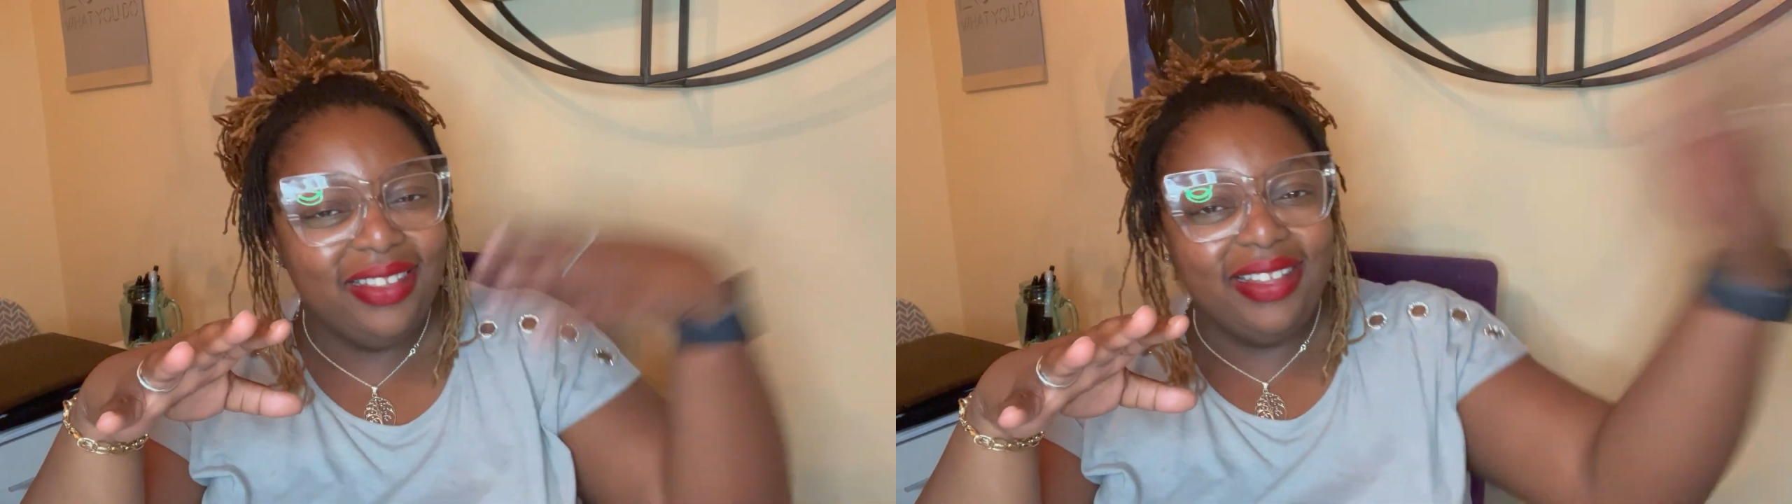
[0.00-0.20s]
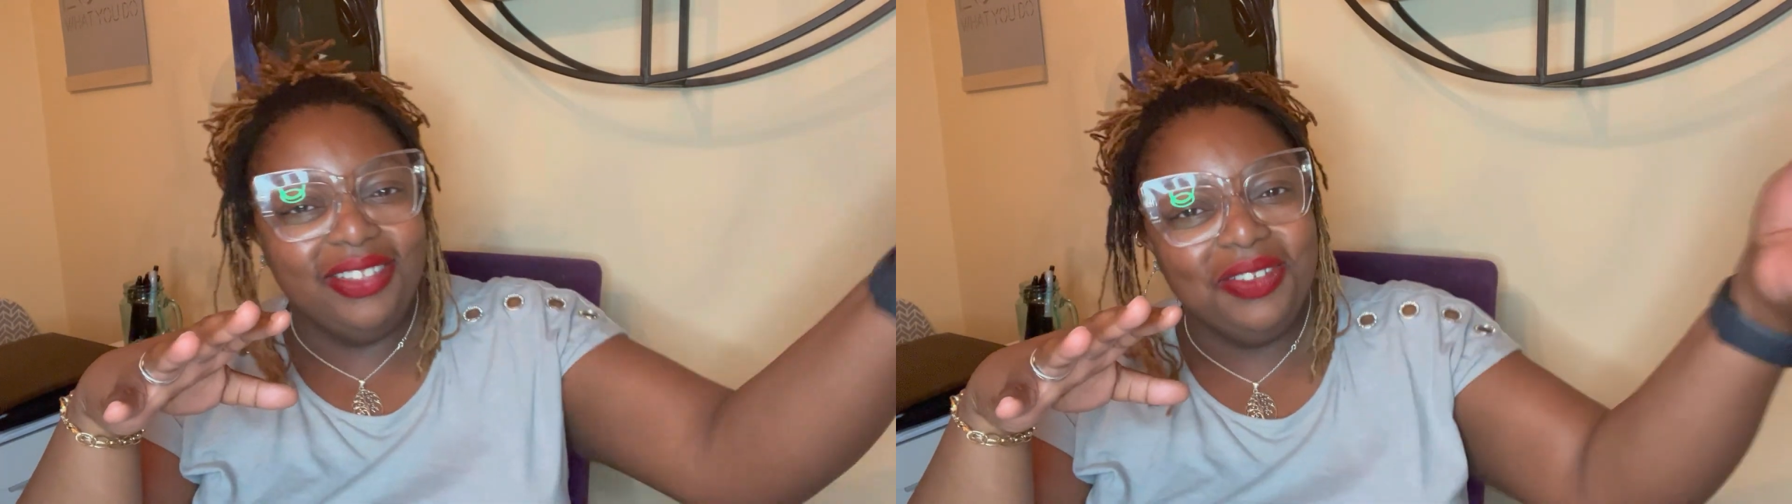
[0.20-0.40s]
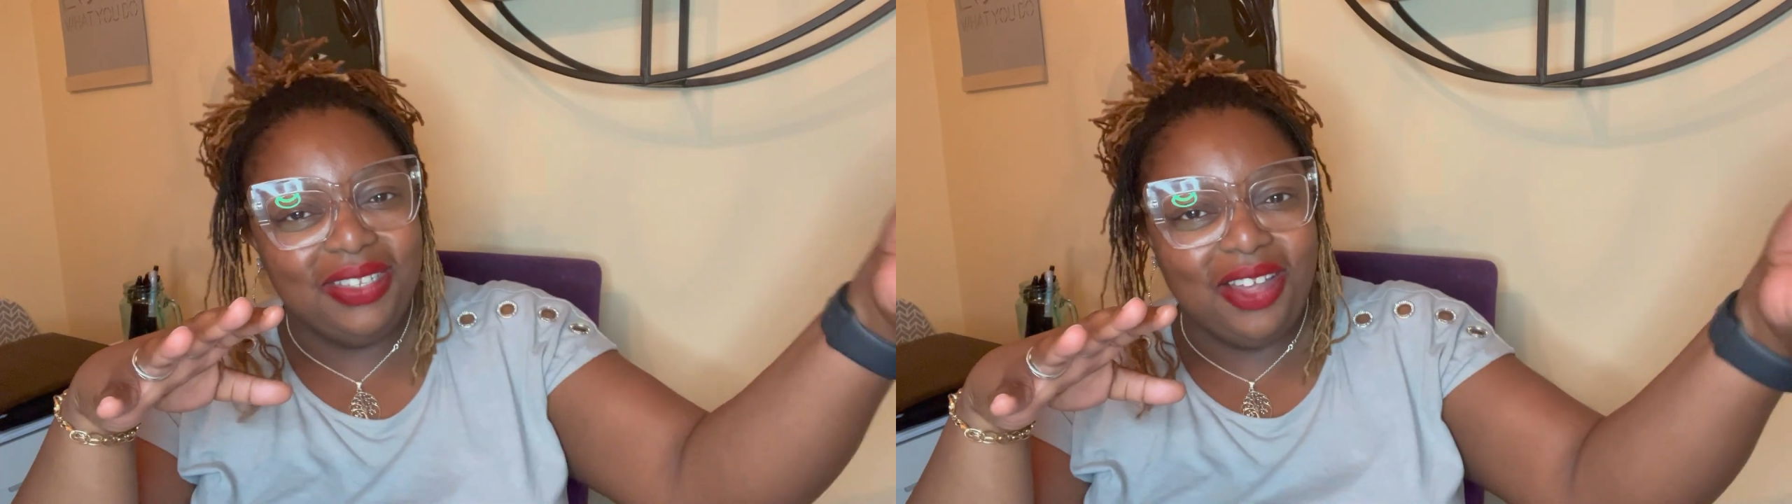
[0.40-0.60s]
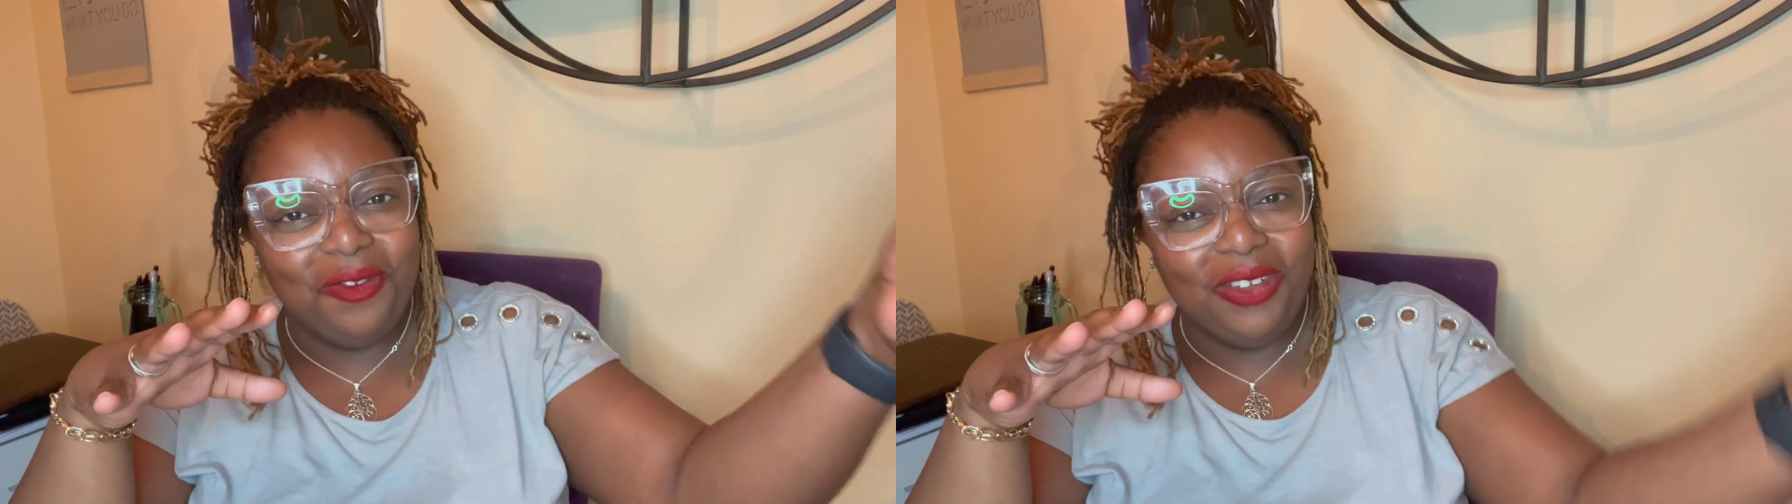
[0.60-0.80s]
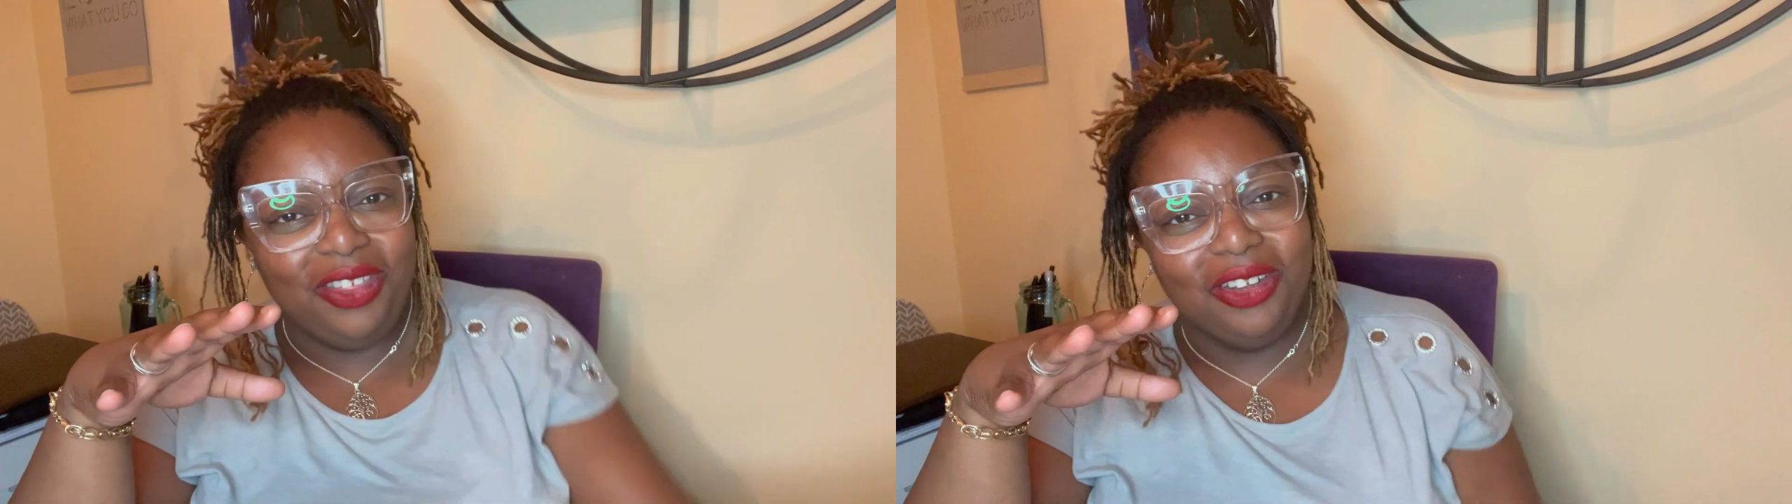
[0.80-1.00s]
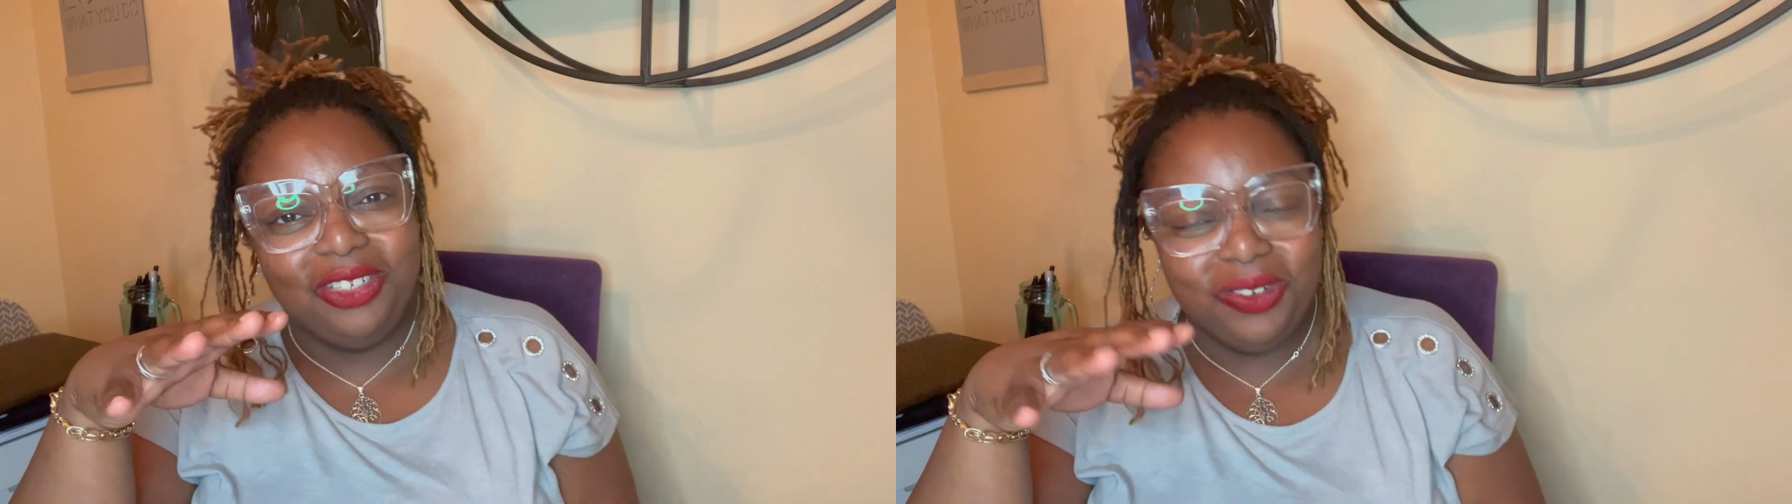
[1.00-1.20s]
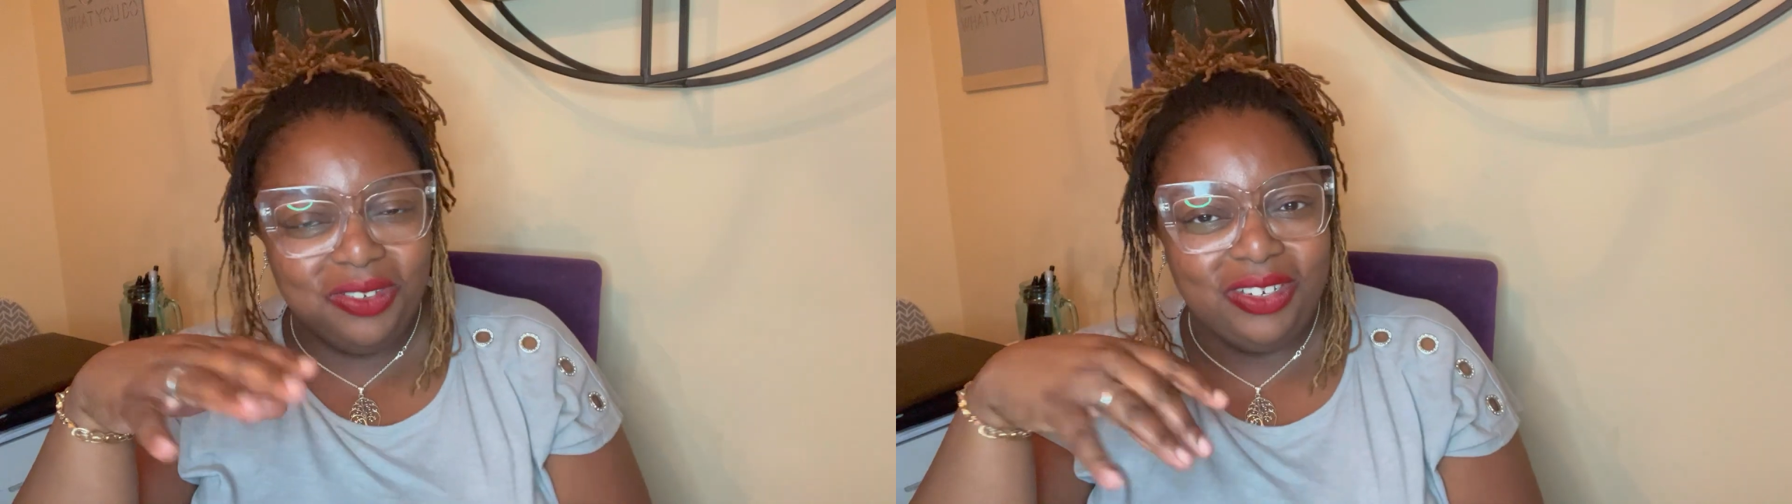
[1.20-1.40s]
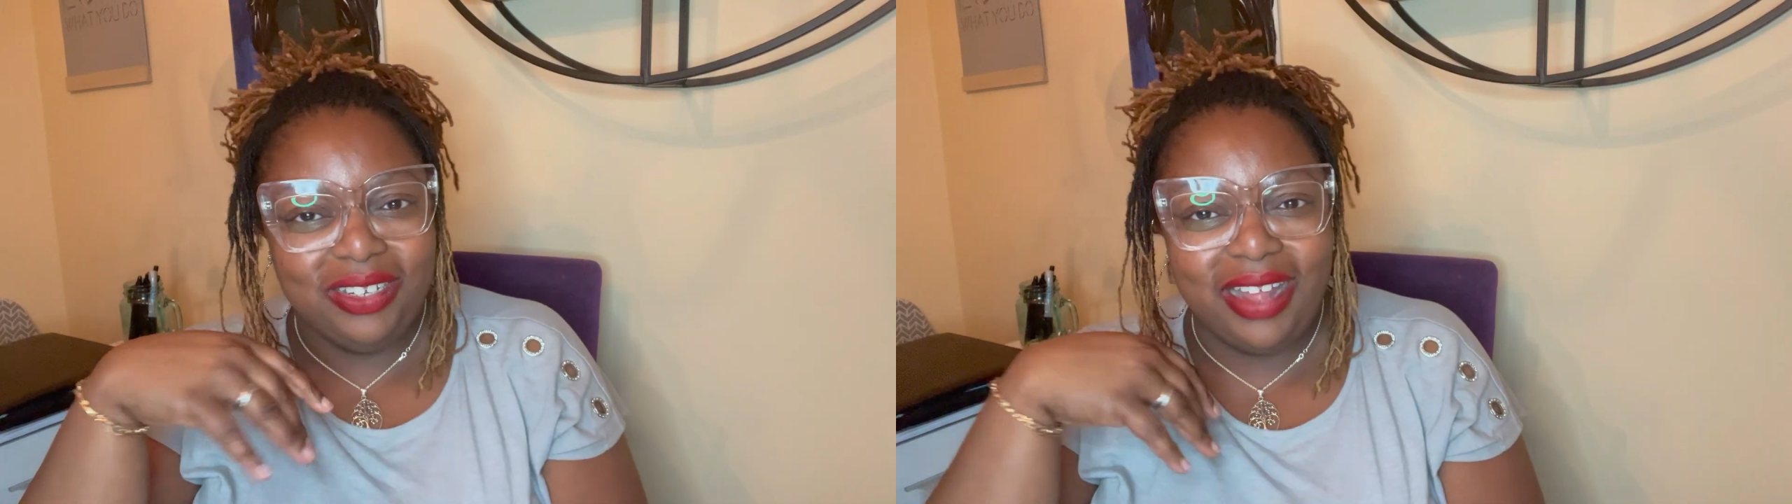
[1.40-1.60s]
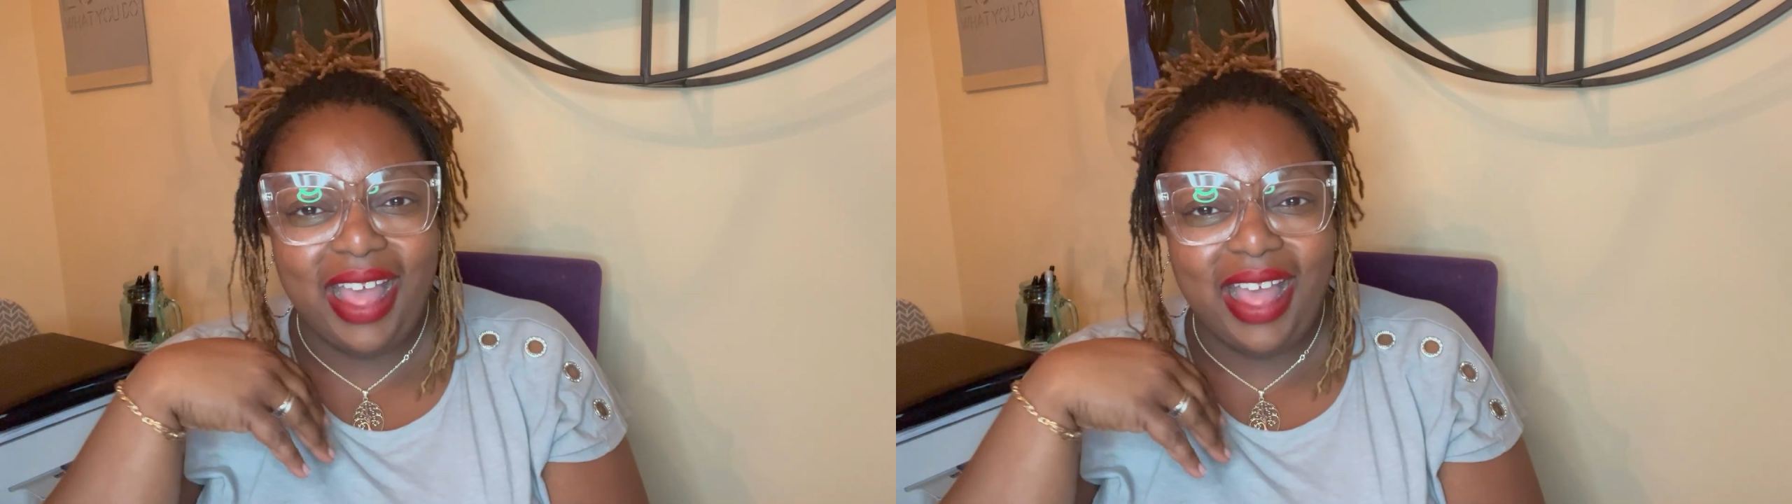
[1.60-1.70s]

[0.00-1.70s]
do stuff with your children